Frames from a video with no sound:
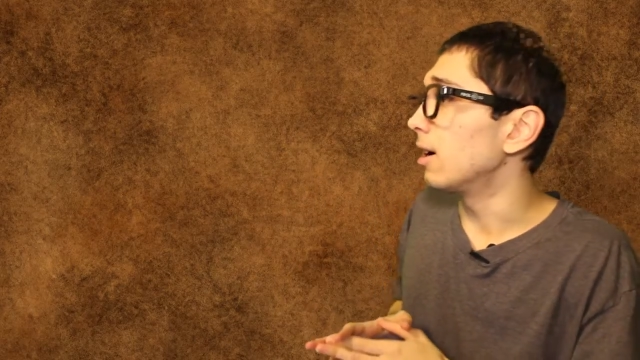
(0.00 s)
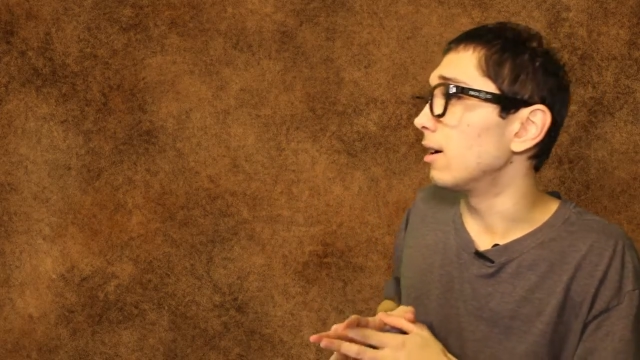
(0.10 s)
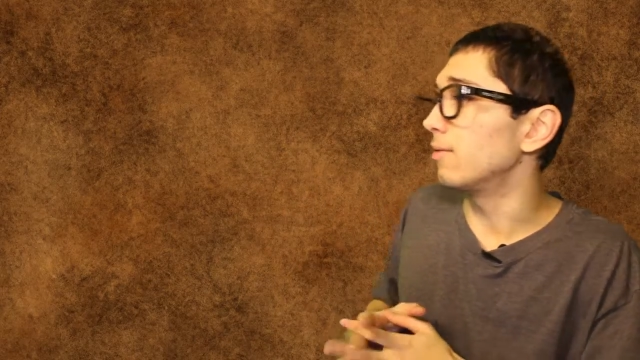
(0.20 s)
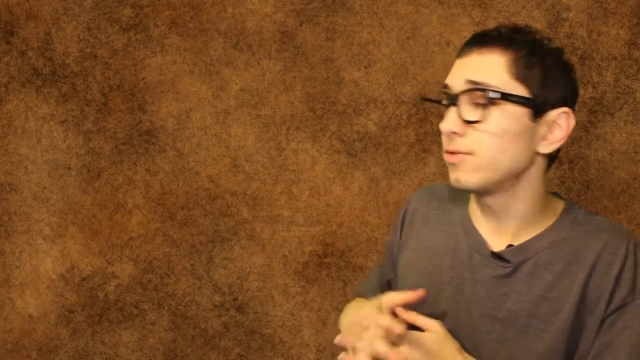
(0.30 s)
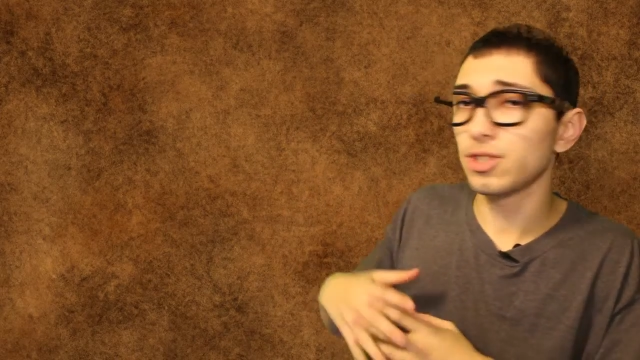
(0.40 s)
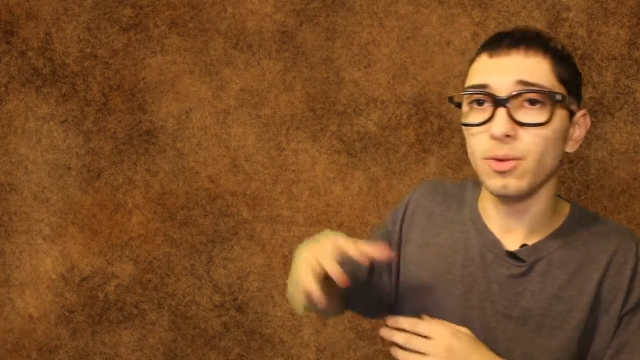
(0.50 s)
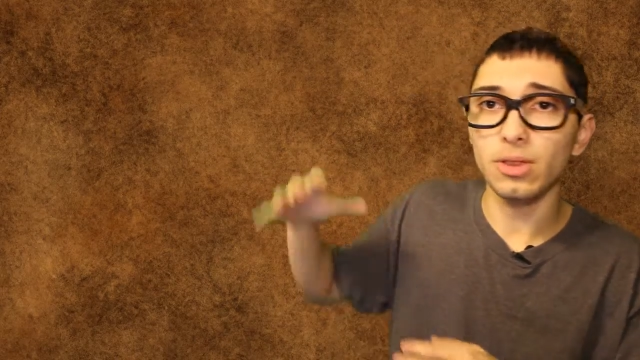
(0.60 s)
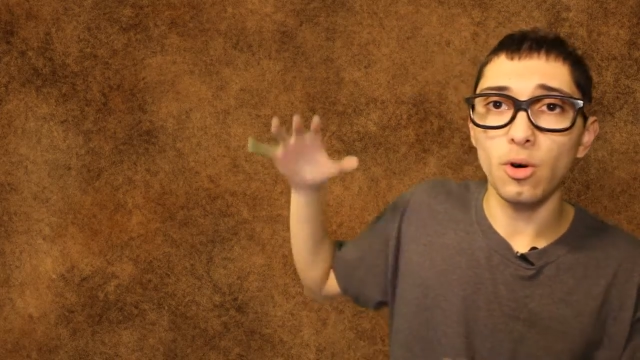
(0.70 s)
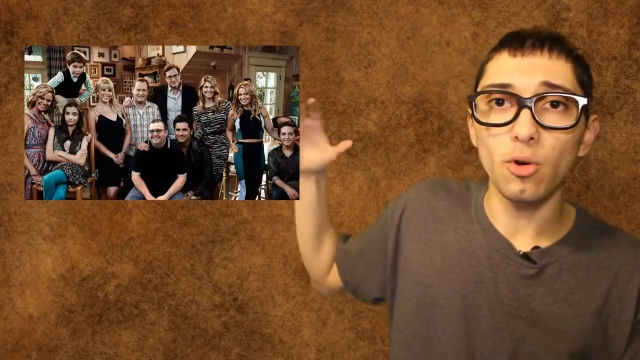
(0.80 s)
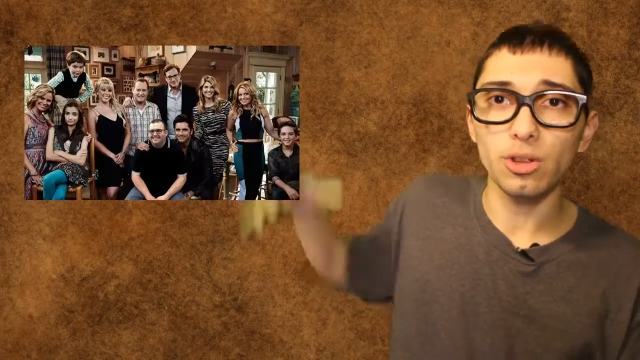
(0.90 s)
of
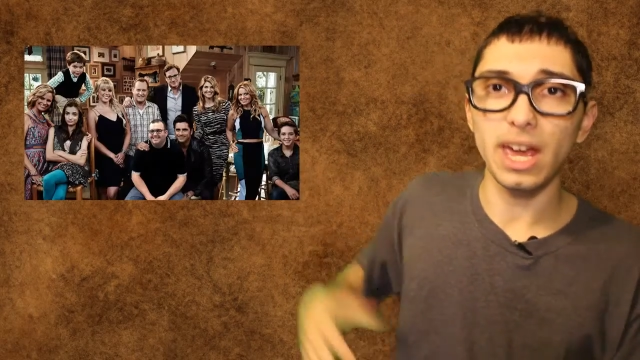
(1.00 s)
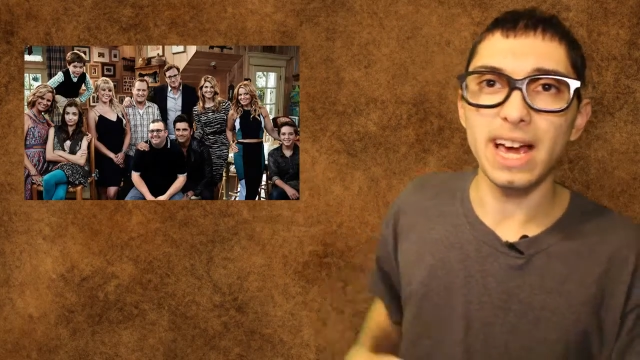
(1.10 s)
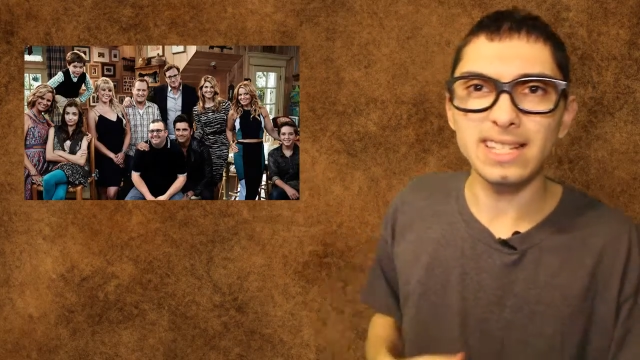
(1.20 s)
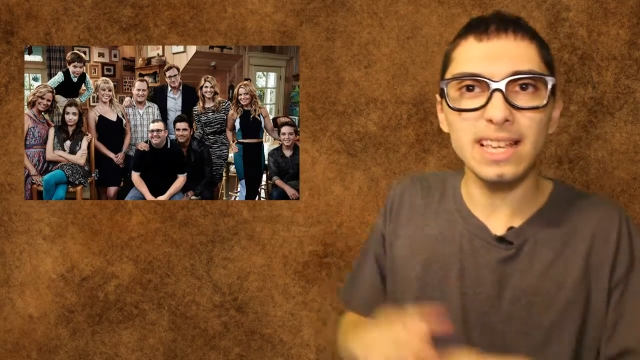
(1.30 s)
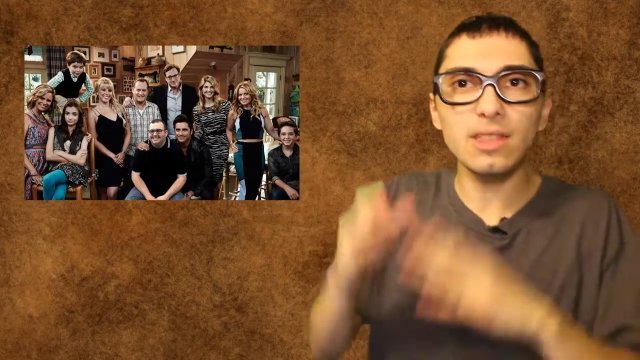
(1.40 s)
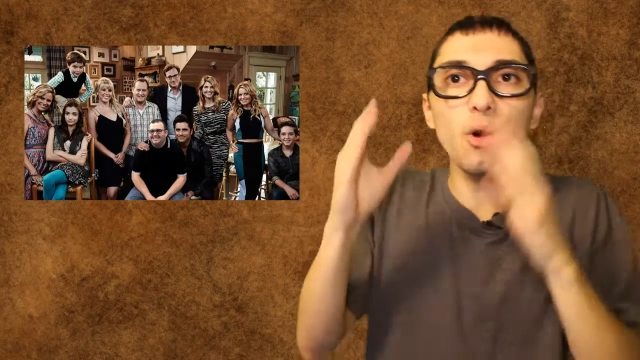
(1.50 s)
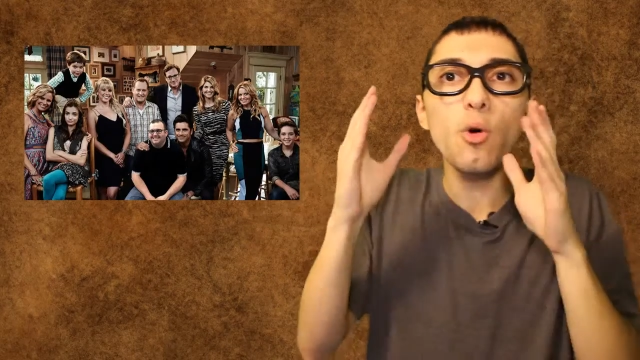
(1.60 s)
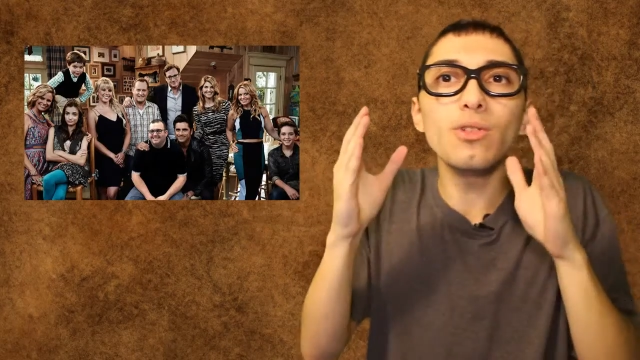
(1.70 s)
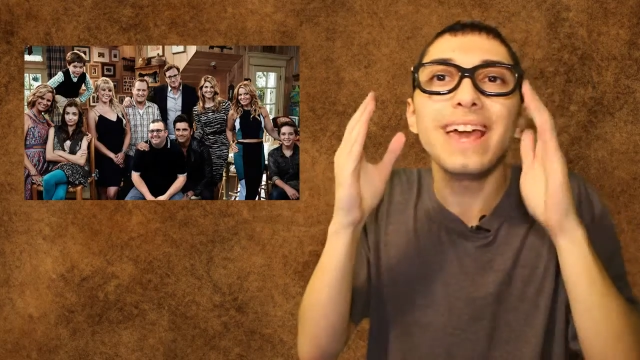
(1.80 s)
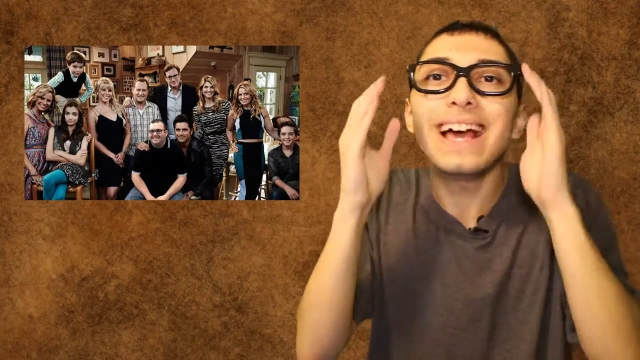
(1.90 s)
showing the whole cast, and the
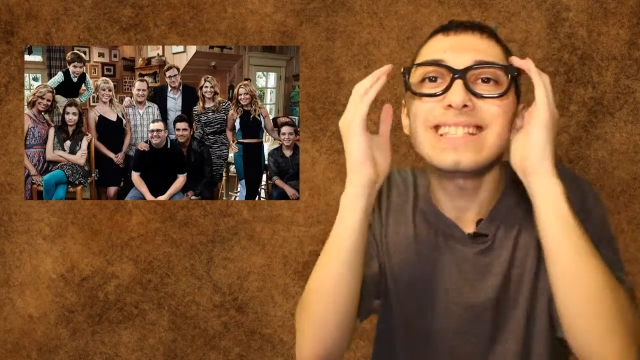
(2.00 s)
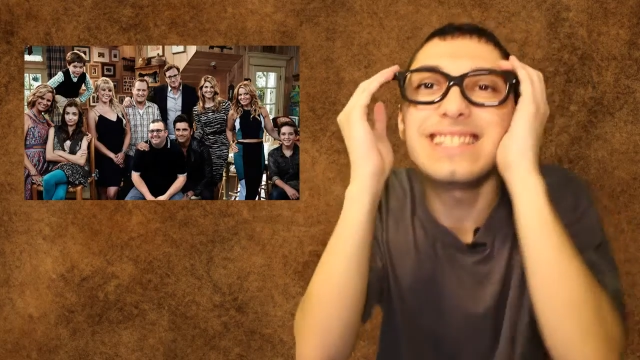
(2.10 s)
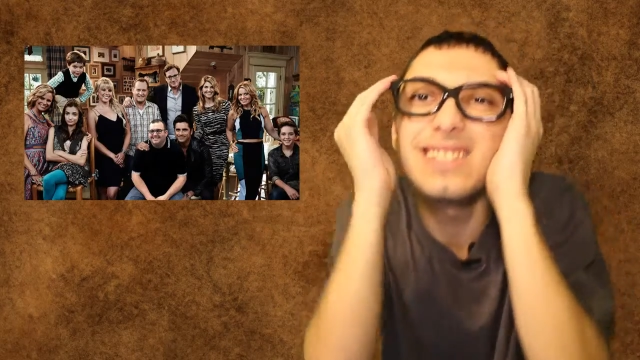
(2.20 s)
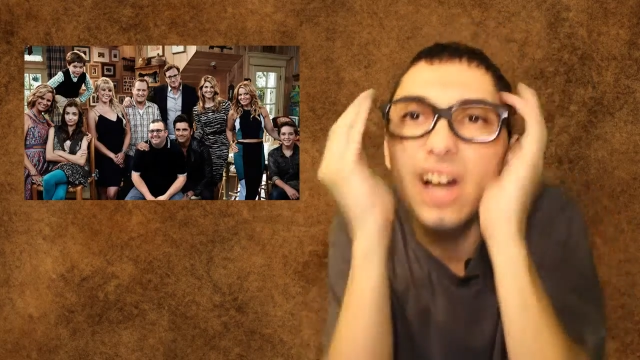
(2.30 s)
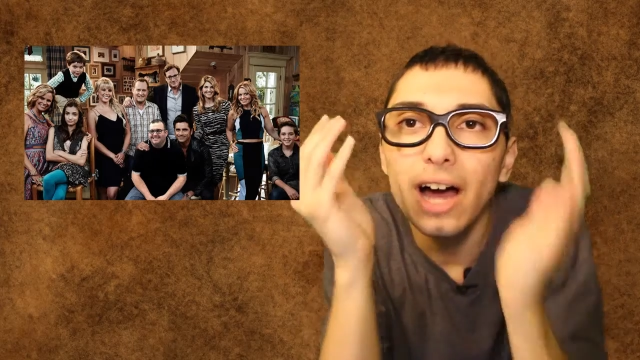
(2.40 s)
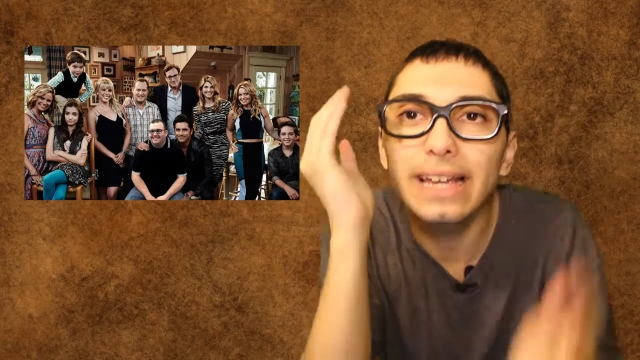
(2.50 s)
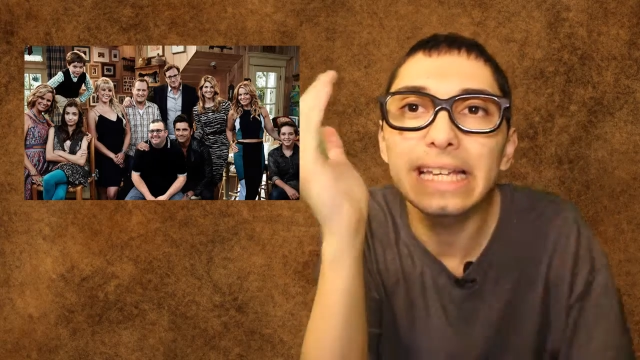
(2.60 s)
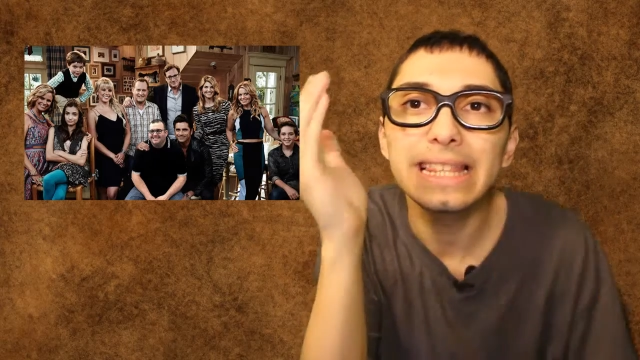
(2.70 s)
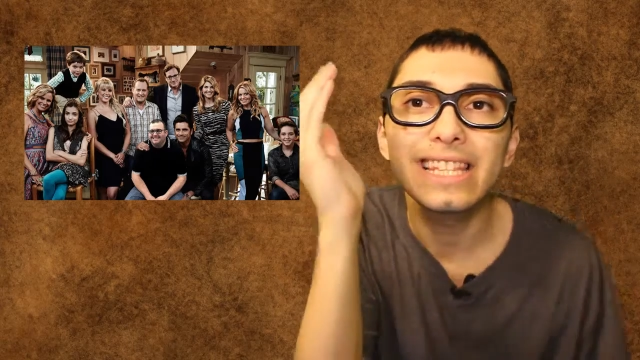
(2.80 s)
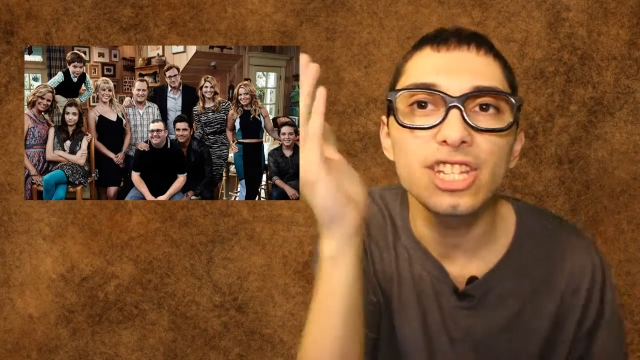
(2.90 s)
whole cast is not
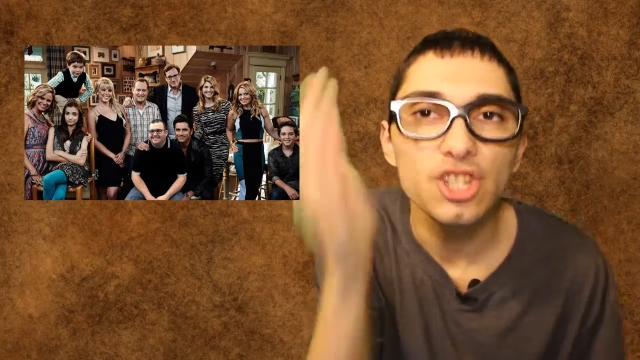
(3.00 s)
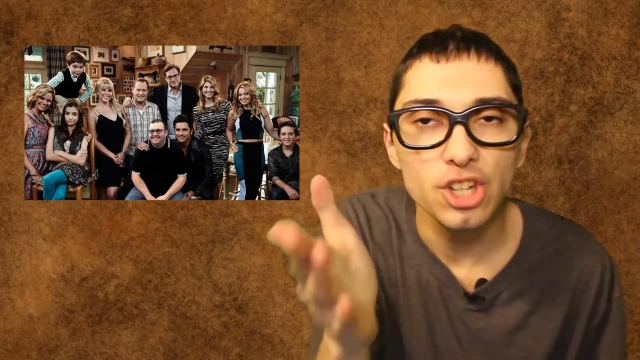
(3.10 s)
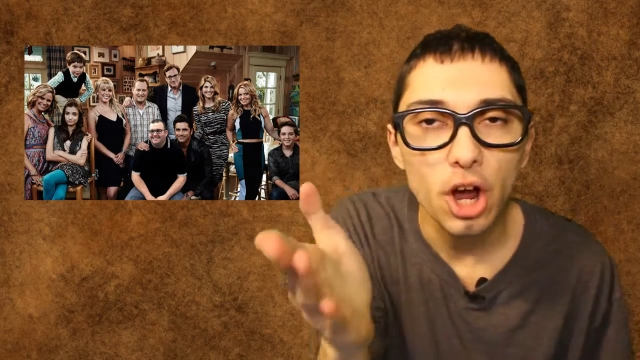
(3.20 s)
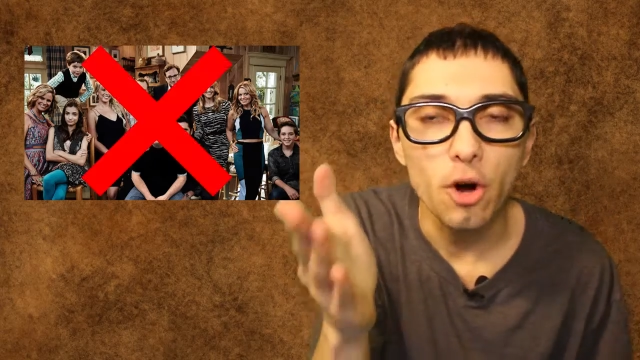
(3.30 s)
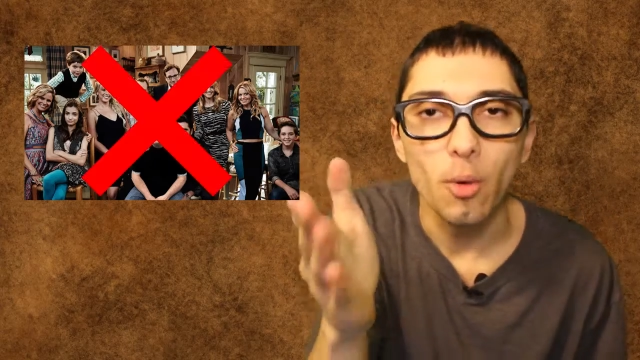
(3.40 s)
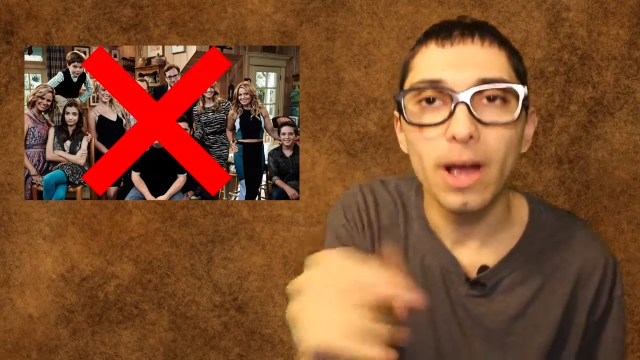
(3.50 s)
in this show.